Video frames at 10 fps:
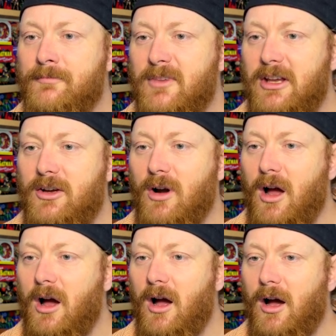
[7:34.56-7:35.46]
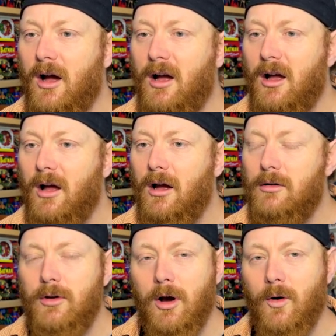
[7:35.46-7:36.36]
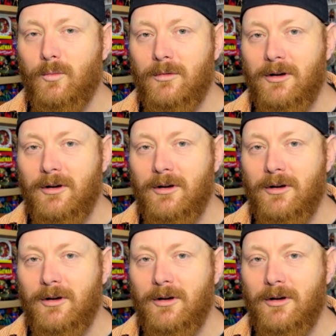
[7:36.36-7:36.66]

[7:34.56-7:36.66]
he gra- uh no,